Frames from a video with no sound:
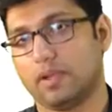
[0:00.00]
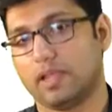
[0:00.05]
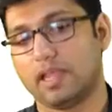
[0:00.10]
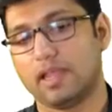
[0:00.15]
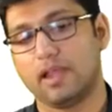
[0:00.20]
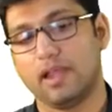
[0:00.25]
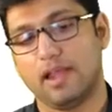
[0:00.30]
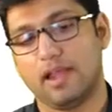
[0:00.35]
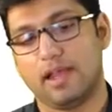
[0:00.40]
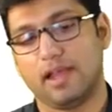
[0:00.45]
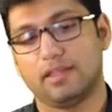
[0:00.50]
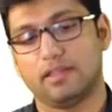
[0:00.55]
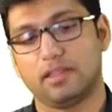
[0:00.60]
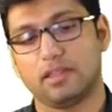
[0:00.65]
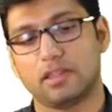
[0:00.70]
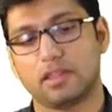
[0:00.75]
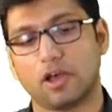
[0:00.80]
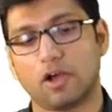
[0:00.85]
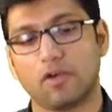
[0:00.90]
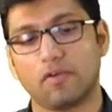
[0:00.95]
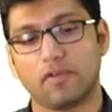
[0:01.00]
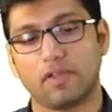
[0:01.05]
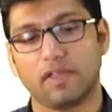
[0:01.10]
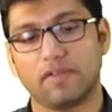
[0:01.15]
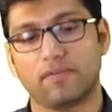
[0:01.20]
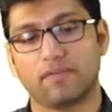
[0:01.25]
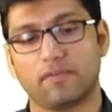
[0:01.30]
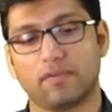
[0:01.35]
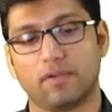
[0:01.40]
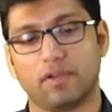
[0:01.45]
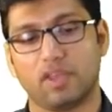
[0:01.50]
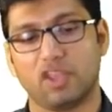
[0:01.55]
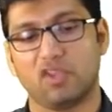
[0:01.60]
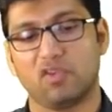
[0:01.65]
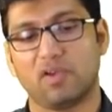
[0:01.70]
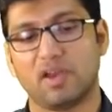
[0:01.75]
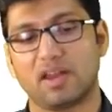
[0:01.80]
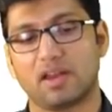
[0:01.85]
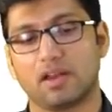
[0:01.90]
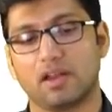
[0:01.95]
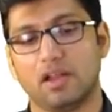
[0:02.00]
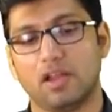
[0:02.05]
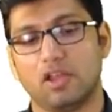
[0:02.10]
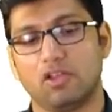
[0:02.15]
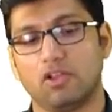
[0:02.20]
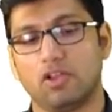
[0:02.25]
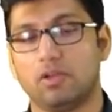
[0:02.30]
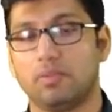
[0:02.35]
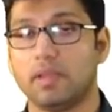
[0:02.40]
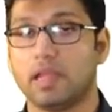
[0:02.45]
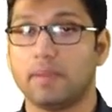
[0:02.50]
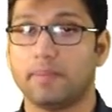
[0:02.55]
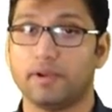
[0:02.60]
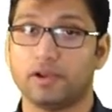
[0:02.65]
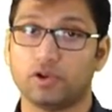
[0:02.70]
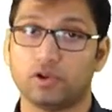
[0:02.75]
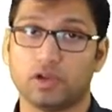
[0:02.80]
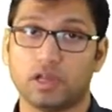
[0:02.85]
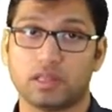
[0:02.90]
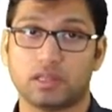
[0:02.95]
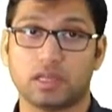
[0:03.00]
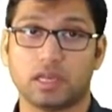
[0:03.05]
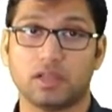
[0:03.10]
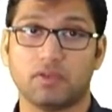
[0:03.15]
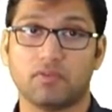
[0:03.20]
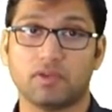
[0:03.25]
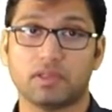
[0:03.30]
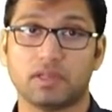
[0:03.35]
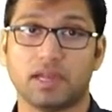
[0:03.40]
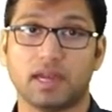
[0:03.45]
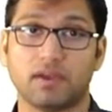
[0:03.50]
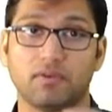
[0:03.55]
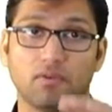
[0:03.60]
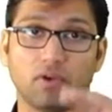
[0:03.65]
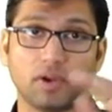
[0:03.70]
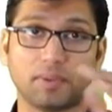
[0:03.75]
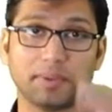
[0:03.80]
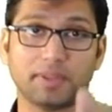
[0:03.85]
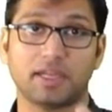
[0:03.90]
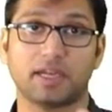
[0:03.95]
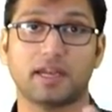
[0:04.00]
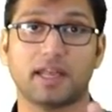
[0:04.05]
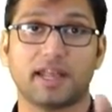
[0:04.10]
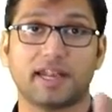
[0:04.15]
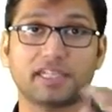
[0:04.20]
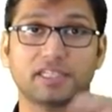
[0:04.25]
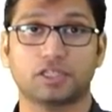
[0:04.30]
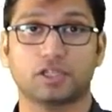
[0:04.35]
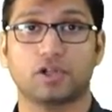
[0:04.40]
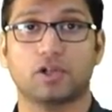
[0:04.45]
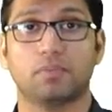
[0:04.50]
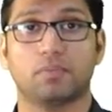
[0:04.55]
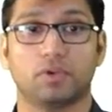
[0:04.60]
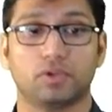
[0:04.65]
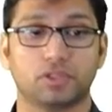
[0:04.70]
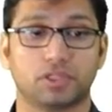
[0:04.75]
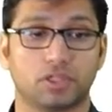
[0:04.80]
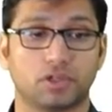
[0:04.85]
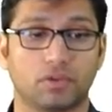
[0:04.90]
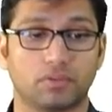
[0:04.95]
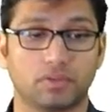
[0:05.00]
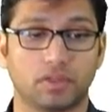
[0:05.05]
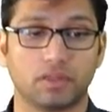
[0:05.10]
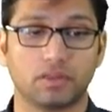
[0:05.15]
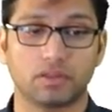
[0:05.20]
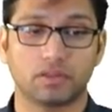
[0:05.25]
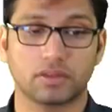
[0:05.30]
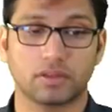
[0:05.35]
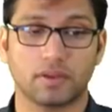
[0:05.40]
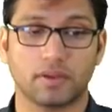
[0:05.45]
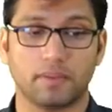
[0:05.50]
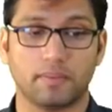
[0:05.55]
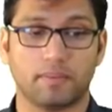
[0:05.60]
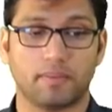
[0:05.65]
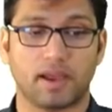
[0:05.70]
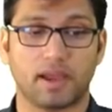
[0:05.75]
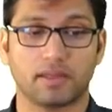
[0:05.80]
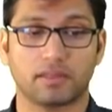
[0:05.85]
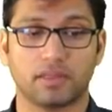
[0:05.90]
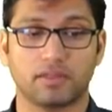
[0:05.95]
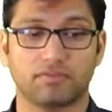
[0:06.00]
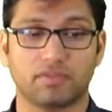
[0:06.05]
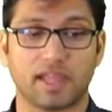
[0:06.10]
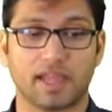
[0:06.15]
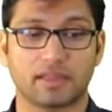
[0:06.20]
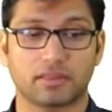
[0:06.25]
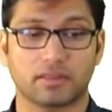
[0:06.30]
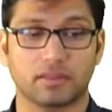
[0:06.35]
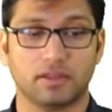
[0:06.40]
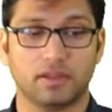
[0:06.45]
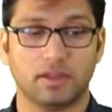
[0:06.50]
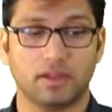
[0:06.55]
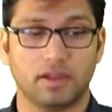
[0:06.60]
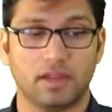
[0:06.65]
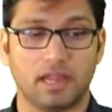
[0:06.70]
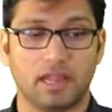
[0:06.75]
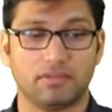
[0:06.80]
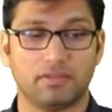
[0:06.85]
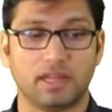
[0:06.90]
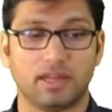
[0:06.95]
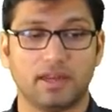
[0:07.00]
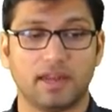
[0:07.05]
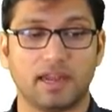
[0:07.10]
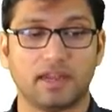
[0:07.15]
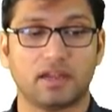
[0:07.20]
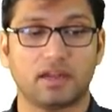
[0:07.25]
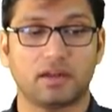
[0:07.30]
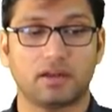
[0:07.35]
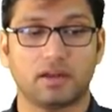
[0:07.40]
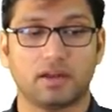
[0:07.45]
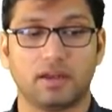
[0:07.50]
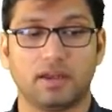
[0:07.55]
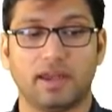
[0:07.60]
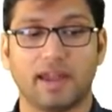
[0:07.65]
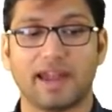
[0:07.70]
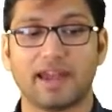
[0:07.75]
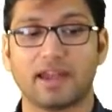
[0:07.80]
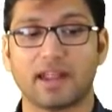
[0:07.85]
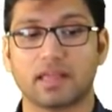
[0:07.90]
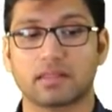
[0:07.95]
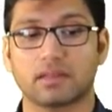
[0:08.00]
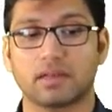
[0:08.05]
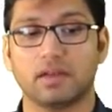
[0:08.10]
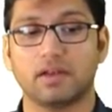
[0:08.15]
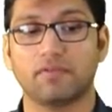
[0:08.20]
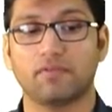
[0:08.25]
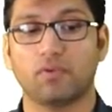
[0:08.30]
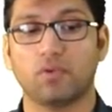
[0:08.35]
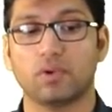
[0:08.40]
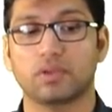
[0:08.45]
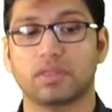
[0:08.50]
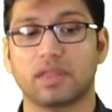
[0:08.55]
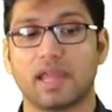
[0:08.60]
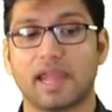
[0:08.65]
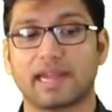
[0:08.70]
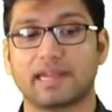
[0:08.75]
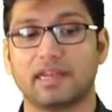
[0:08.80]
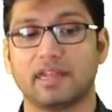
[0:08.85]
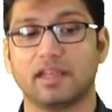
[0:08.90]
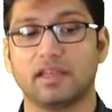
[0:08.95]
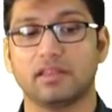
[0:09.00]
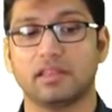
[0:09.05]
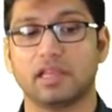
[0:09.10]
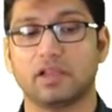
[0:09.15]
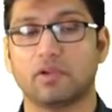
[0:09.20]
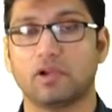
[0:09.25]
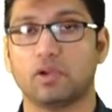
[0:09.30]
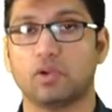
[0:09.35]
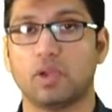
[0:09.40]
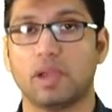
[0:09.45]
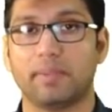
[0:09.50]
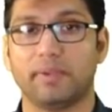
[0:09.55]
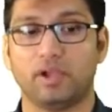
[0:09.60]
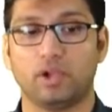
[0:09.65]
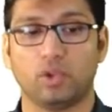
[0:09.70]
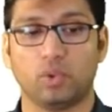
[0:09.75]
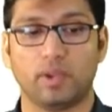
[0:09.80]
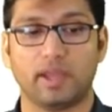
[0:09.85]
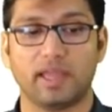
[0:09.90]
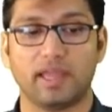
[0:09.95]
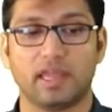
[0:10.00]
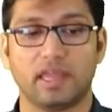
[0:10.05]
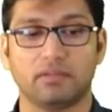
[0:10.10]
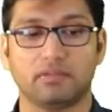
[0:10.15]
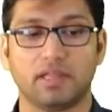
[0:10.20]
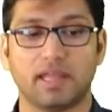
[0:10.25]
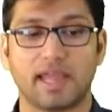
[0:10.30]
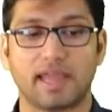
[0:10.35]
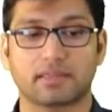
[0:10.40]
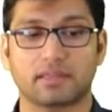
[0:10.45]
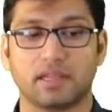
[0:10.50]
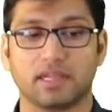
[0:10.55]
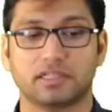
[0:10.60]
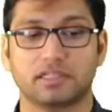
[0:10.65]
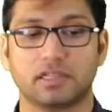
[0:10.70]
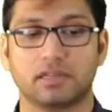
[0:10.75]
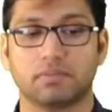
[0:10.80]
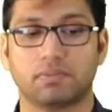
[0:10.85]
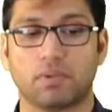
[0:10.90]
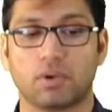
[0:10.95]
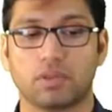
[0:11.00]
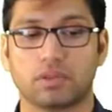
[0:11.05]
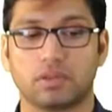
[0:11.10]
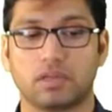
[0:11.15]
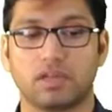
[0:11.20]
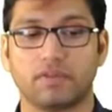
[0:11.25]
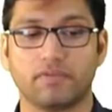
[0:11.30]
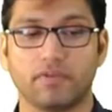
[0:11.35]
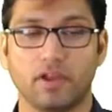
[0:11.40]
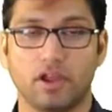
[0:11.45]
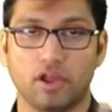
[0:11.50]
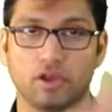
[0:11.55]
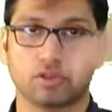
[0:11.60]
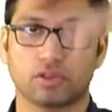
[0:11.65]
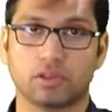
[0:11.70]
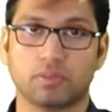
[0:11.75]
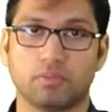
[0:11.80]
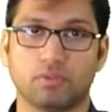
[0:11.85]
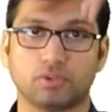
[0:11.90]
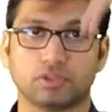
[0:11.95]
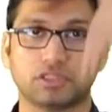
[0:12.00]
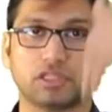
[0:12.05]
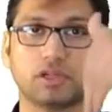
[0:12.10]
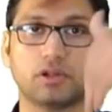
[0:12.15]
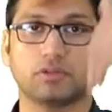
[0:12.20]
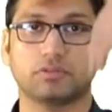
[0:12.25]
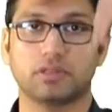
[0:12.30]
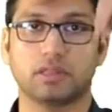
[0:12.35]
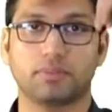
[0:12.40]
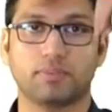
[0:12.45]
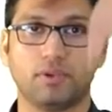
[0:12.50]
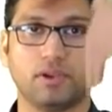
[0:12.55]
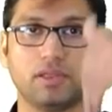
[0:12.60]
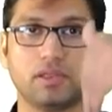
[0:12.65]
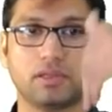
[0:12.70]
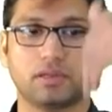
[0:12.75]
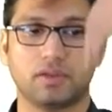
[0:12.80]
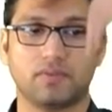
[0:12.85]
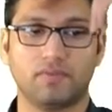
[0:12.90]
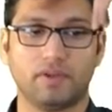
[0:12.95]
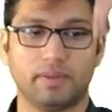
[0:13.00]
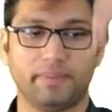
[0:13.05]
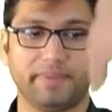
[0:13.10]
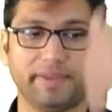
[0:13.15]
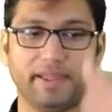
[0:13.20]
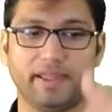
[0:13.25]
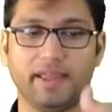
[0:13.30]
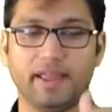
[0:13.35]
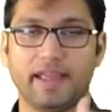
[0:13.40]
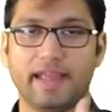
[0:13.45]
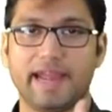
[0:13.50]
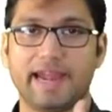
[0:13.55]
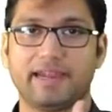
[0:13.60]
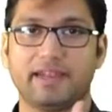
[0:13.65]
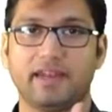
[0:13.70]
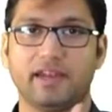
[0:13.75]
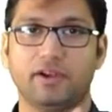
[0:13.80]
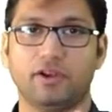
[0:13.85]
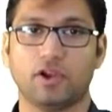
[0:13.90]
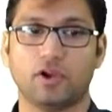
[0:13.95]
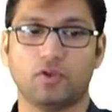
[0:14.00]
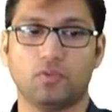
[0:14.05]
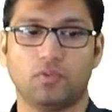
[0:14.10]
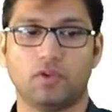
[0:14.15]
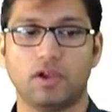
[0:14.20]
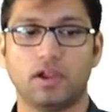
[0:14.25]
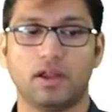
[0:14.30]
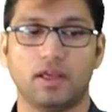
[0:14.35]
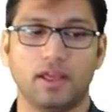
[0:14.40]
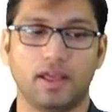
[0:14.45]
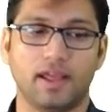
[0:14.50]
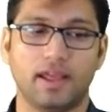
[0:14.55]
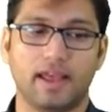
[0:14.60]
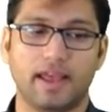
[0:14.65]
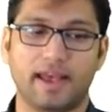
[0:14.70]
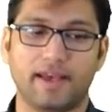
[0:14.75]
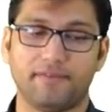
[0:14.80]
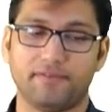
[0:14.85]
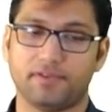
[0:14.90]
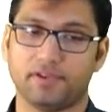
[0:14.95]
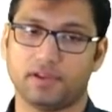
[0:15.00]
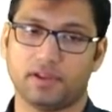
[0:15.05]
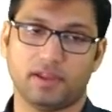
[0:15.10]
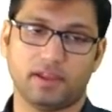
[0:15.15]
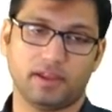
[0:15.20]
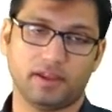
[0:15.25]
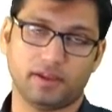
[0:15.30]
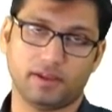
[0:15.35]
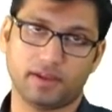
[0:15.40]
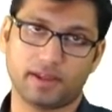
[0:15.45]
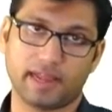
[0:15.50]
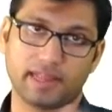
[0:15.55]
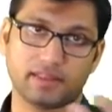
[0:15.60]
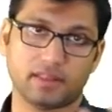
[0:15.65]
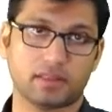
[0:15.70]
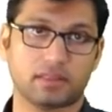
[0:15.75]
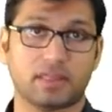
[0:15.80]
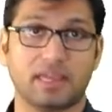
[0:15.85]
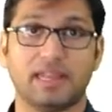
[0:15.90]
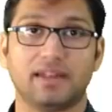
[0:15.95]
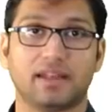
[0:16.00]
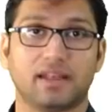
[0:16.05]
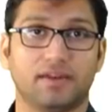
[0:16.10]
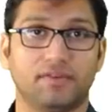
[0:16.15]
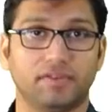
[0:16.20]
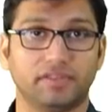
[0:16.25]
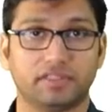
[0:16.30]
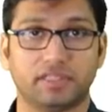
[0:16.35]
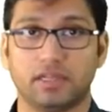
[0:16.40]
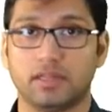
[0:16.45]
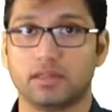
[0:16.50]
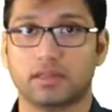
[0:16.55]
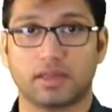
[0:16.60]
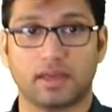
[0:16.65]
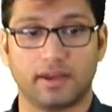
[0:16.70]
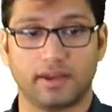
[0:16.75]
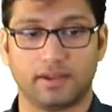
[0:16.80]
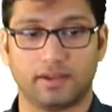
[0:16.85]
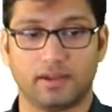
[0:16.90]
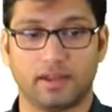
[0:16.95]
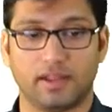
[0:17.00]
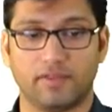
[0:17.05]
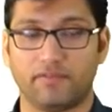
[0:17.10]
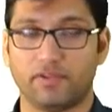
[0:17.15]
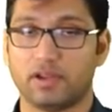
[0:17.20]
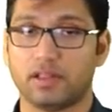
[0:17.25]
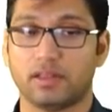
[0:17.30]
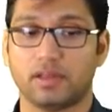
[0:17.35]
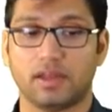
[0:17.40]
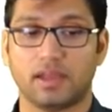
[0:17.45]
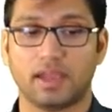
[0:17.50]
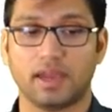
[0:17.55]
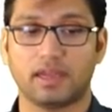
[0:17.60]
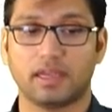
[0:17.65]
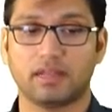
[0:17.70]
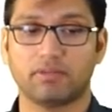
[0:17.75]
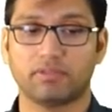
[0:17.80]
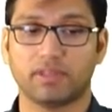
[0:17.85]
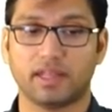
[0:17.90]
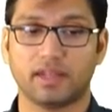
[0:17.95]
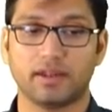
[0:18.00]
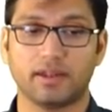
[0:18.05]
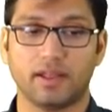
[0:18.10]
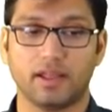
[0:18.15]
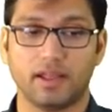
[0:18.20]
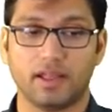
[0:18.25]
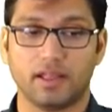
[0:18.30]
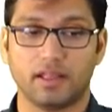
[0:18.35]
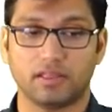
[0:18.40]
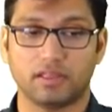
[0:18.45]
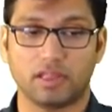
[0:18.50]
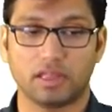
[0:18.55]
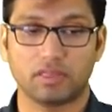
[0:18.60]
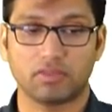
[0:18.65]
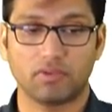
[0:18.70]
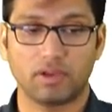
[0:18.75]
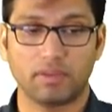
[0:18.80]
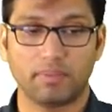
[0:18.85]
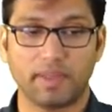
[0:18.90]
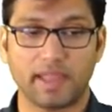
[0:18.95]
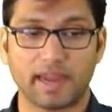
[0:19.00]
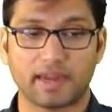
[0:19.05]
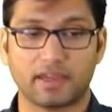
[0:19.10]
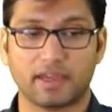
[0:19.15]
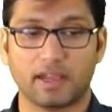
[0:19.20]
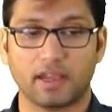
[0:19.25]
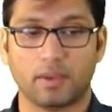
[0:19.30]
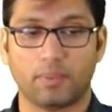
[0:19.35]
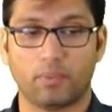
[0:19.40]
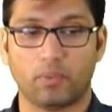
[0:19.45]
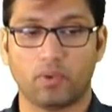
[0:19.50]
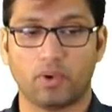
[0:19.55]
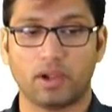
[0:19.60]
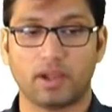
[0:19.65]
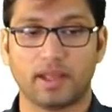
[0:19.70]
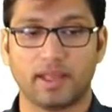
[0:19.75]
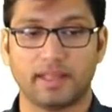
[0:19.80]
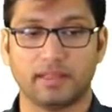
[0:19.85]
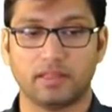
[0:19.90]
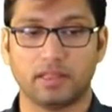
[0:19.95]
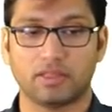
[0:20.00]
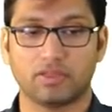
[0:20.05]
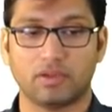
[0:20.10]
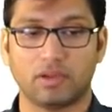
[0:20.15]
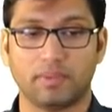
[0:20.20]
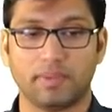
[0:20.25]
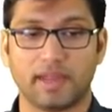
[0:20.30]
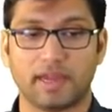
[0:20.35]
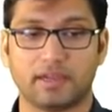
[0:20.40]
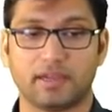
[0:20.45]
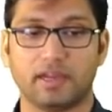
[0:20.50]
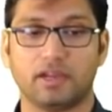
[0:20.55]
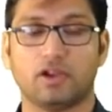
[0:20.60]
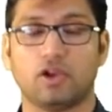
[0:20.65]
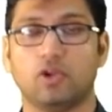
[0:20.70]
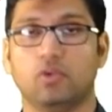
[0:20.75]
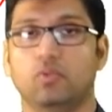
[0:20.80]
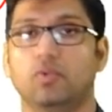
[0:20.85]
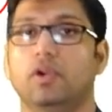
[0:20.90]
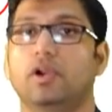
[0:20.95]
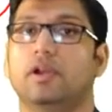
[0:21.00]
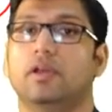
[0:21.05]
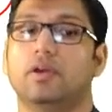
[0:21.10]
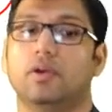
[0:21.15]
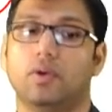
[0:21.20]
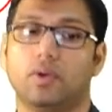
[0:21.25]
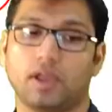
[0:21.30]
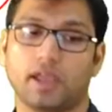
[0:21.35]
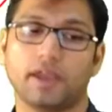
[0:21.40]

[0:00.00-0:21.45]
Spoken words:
Okay, and this is how, if you will be able to distinguish that what will be the direction of motion of this mass. If the net external force acting is equal to m into a, if the acceleration is positive, so the motion of this pulley system will be acting downward, and the sign convention is correct. If it is negative, then this will be acting upward and this will be acting downward.